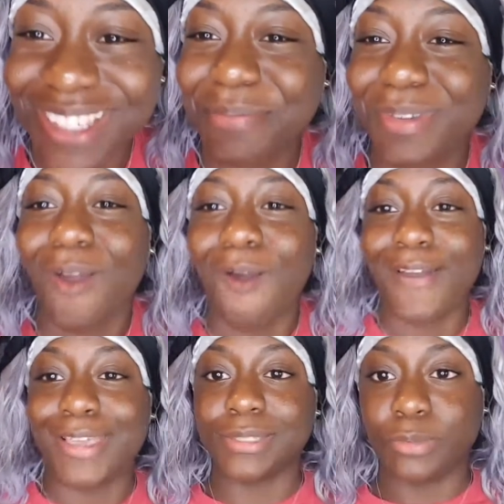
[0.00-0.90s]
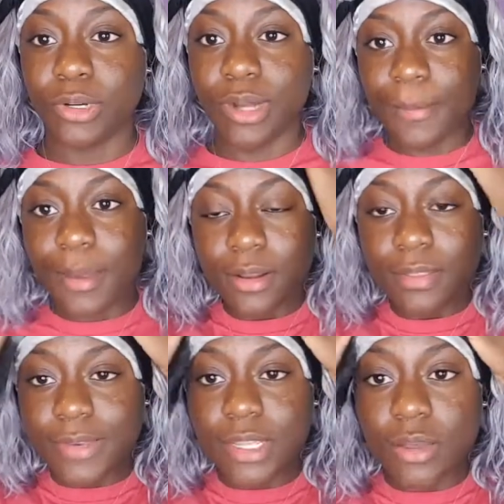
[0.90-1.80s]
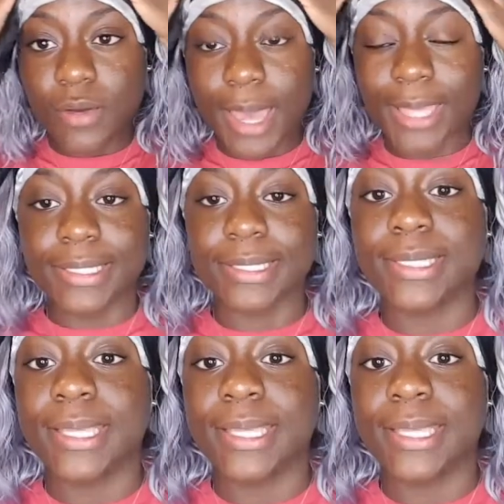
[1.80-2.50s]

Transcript: up y'all it's beautiful i'm back another video guys and